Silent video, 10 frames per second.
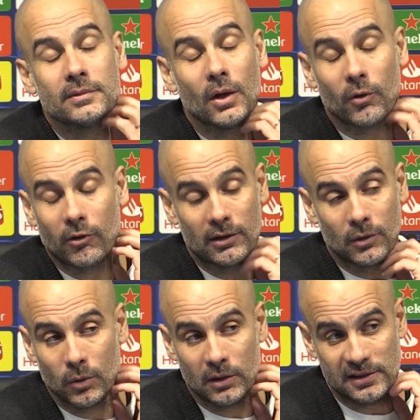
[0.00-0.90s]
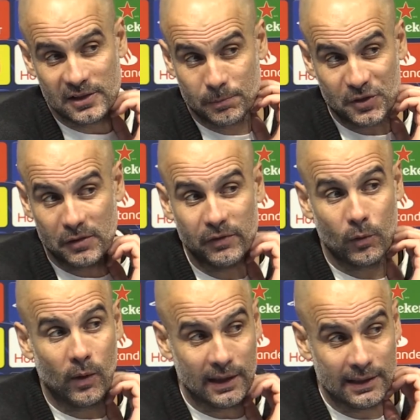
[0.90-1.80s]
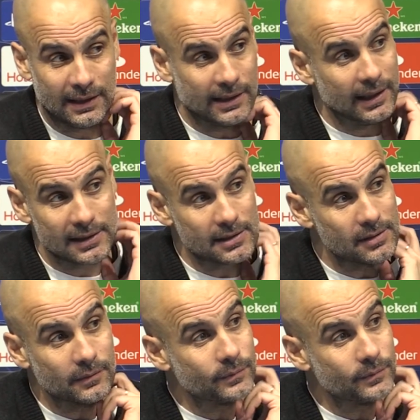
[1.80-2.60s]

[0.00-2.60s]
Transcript: know around the world is a specific quality that he has.